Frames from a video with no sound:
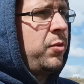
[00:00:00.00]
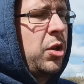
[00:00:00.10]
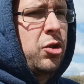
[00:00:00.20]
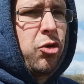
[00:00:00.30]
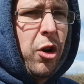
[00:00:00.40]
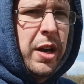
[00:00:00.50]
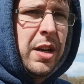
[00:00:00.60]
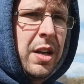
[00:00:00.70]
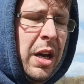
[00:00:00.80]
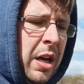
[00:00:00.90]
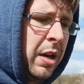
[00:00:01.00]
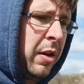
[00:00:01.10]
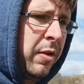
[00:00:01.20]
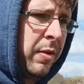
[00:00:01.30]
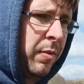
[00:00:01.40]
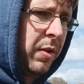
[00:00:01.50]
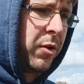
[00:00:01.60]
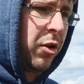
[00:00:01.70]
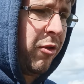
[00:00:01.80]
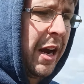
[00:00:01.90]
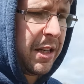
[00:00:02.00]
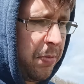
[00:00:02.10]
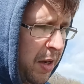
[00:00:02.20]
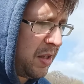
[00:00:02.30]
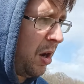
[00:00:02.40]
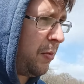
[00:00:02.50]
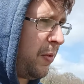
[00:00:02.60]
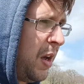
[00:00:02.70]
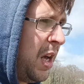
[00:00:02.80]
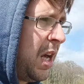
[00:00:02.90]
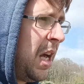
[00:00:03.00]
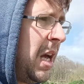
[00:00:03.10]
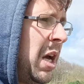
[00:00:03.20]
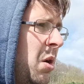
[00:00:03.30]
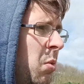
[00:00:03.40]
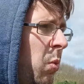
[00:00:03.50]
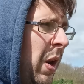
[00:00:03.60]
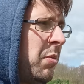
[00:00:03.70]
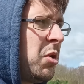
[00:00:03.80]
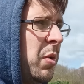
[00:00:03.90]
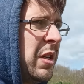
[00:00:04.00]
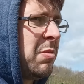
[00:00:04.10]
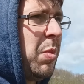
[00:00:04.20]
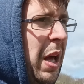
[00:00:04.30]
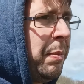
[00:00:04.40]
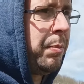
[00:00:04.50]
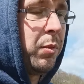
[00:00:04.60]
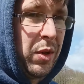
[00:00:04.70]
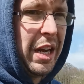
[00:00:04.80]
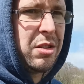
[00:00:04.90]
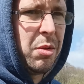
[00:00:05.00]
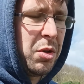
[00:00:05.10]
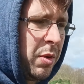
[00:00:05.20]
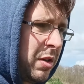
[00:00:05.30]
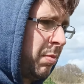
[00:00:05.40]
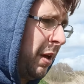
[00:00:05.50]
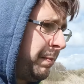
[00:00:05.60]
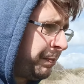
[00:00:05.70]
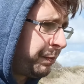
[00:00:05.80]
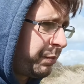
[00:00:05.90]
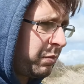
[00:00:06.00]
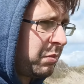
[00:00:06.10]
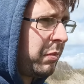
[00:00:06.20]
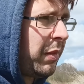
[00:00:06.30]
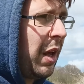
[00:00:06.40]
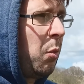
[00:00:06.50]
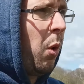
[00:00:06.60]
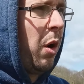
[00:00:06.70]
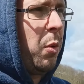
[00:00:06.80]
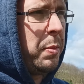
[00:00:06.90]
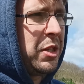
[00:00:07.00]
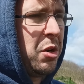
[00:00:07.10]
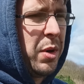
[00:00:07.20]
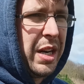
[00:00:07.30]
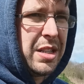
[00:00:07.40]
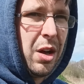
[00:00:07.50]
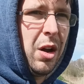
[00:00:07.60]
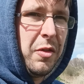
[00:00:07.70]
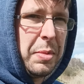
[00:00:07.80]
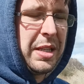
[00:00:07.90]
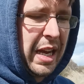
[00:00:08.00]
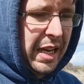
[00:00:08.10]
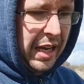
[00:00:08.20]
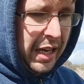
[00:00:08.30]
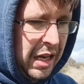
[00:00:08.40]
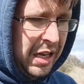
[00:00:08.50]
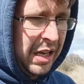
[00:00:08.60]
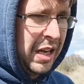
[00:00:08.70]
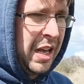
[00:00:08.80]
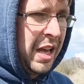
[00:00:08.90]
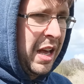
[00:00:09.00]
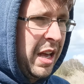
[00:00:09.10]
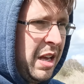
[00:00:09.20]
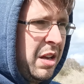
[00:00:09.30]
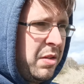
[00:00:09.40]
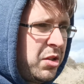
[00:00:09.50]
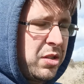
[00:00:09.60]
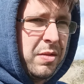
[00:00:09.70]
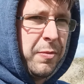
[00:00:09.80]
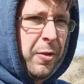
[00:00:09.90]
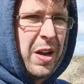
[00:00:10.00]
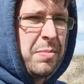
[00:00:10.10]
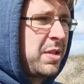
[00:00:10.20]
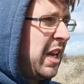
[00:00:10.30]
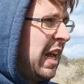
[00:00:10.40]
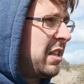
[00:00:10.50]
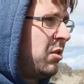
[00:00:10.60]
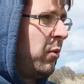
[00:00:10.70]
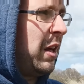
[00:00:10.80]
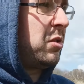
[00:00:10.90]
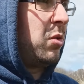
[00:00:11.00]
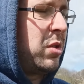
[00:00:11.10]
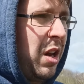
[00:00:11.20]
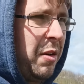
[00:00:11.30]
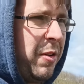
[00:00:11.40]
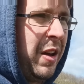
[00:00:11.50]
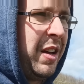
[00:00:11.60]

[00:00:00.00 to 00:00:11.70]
to try and correct myself, when I'm doing a split, next time I'm doing a split, what I will be doing is I'll either be taking just frames and eggs and all that sort of stuff